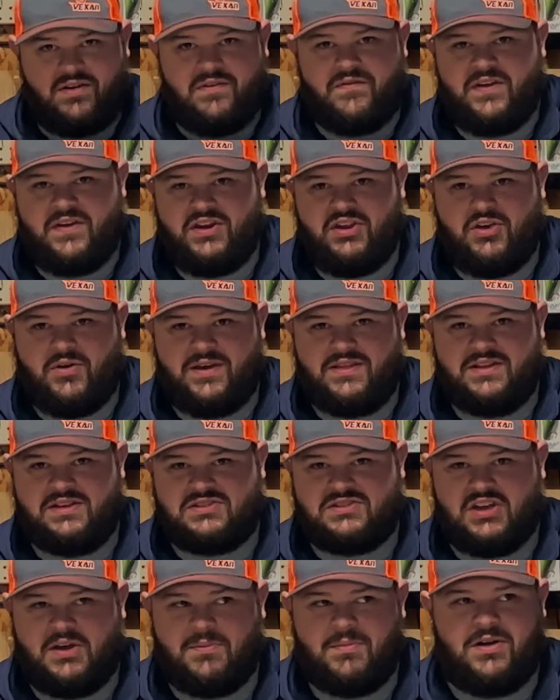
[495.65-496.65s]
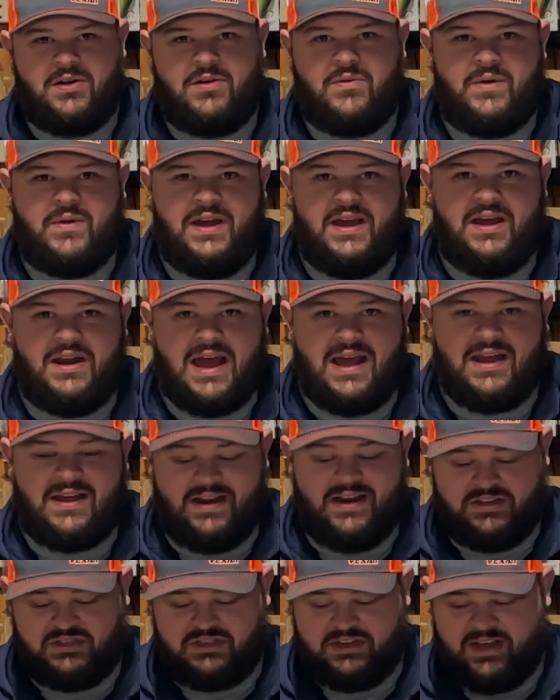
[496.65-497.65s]
video in the summer when I can
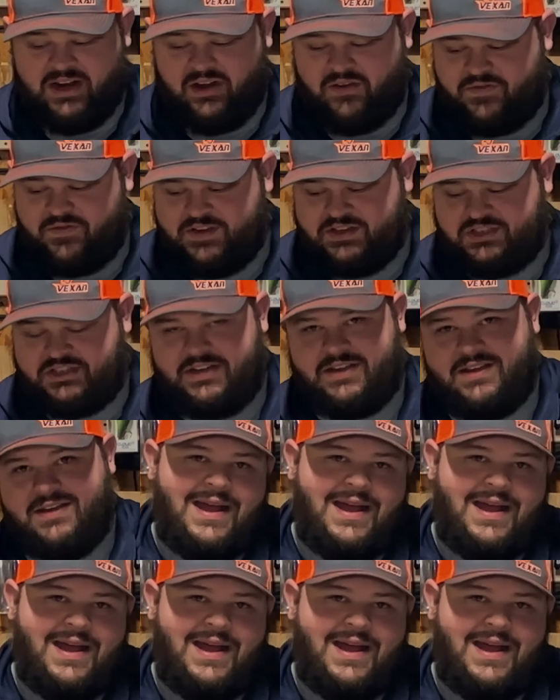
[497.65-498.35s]
actually get out fishing